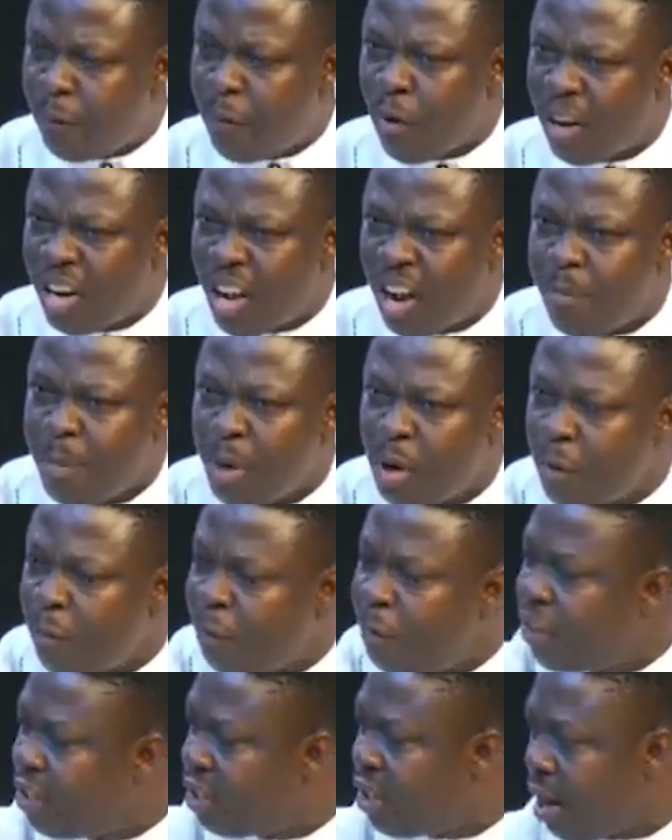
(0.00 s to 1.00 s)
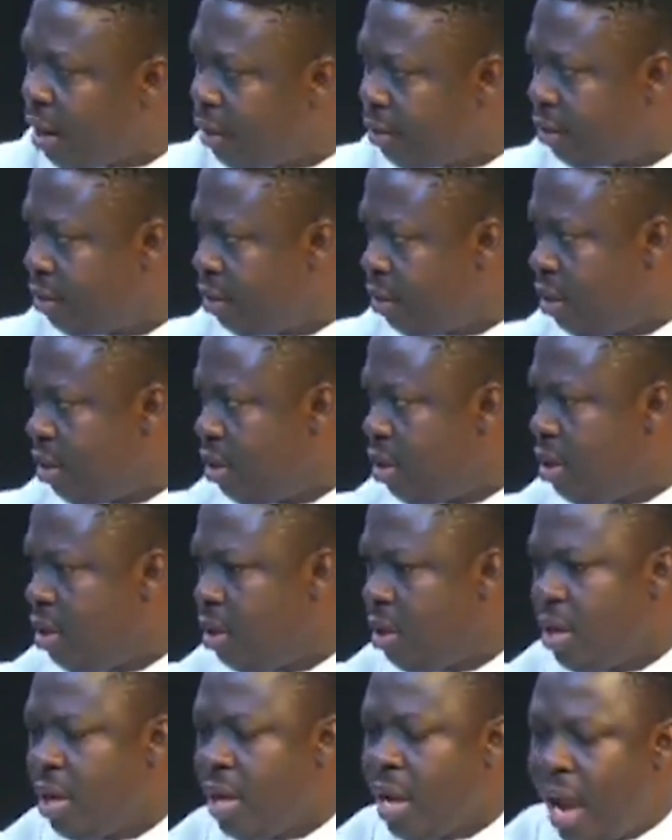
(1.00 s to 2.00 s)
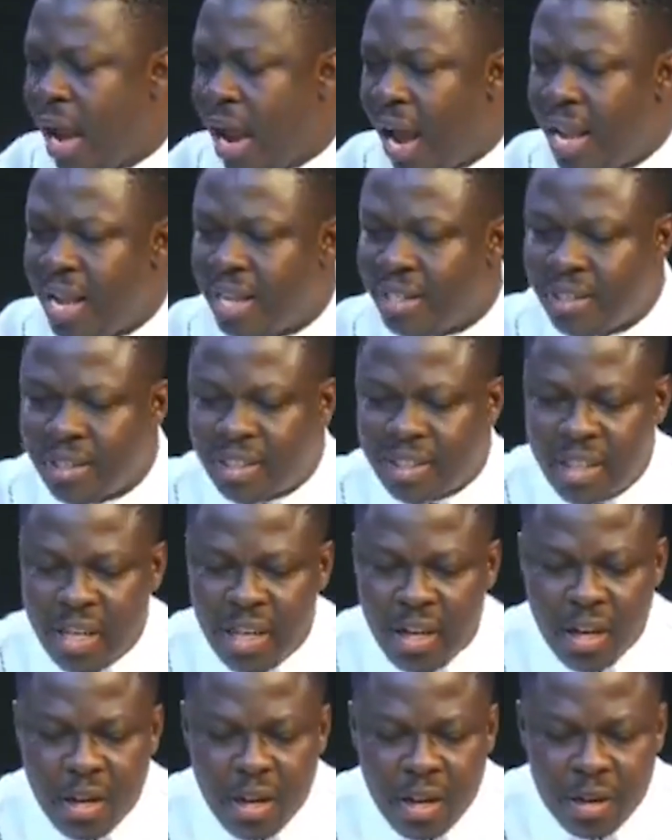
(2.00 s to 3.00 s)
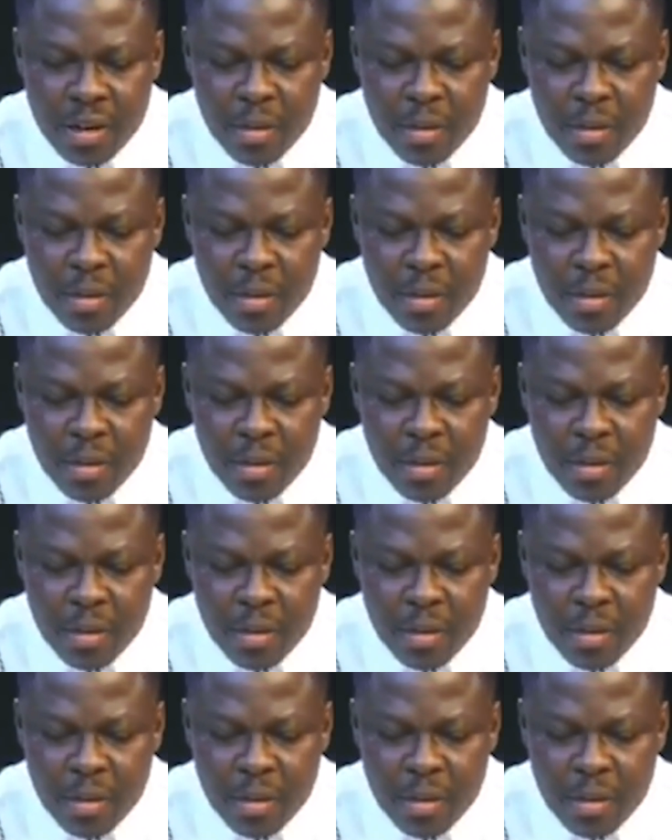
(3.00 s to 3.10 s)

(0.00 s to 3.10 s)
for government officials. Yes,